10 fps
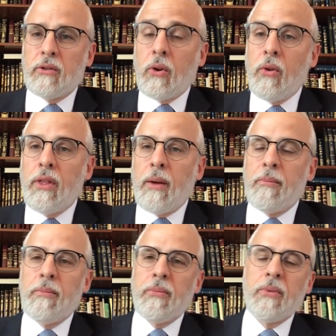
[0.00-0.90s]
told
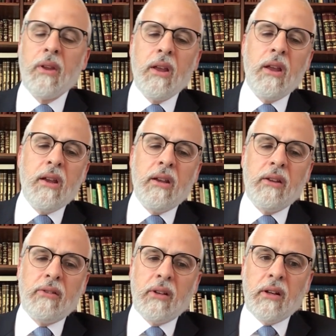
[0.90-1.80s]
them,
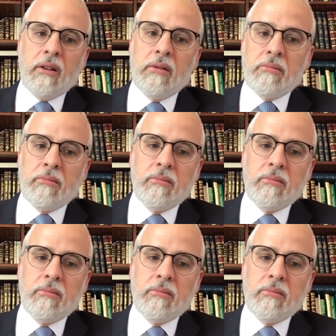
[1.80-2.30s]
he said,